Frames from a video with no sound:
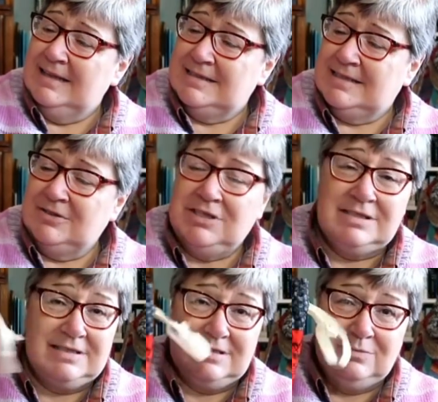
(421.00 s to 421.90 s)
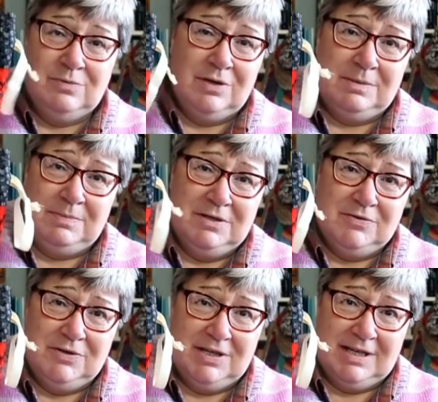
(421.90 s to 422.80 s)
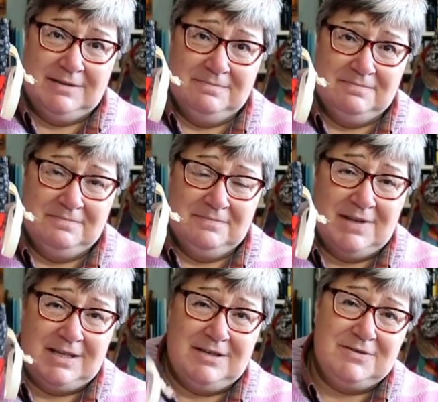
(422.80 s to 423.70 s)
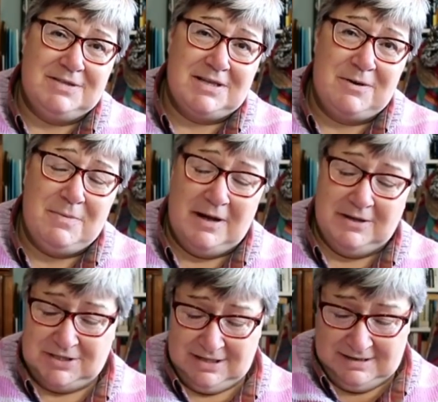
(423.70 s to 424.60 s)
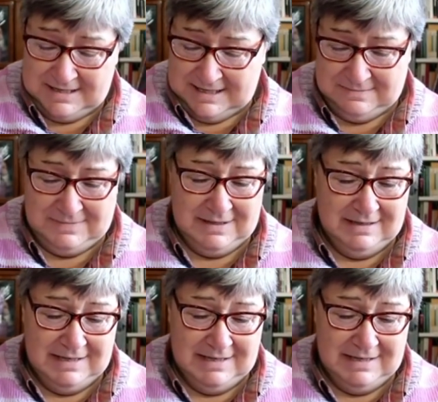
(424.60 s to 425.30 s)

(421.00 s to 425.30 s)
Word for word: So just what a beautiful thing. Thank you so much. I am